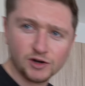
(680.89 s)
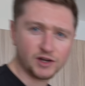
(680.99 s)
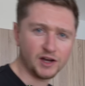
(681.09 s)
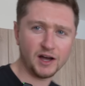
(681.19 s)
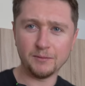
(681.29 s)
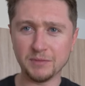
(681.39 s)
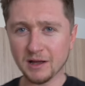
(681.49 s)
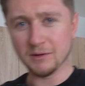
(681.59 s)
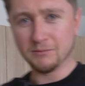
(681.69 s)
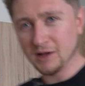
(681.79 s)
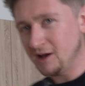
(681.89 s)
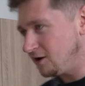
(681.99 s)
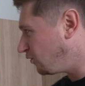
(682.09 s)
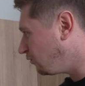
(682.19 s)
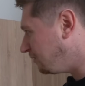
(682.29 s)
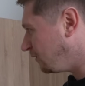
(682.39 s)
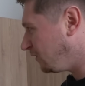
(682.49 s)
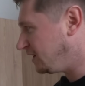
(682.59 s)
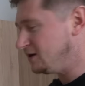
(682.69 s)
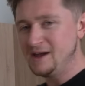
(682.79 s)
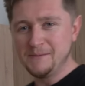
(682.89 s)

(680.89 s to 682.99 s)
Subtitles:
cooker, blah, blah, blah, all built in.